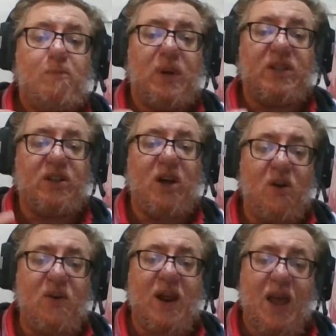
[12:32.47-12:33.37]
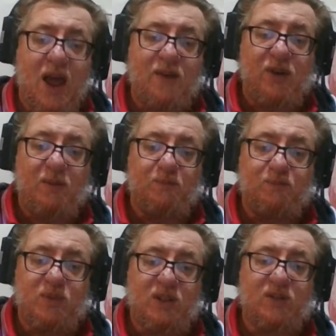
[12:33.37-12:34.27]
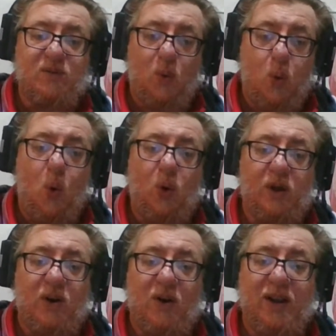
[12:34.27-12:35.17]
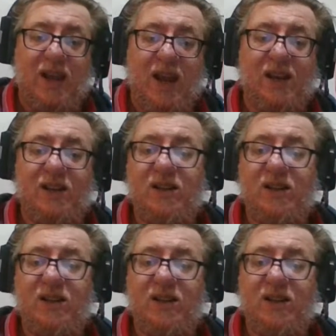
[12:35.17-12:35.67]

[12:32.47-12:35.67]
but you don't have him just haul a guy in,